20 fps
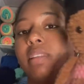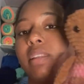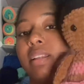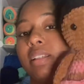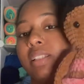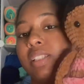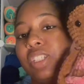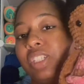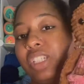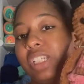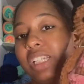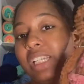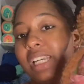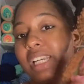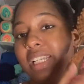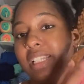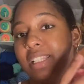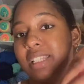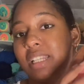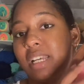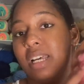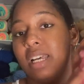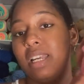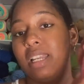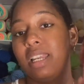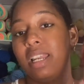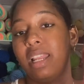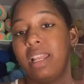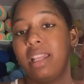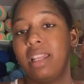she is
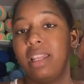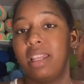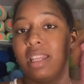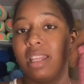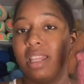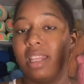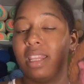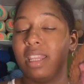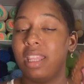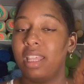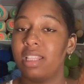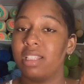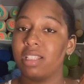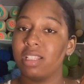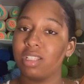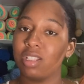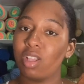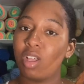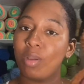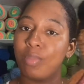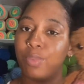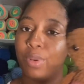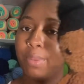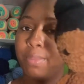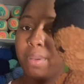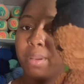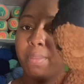done, and this is all Premier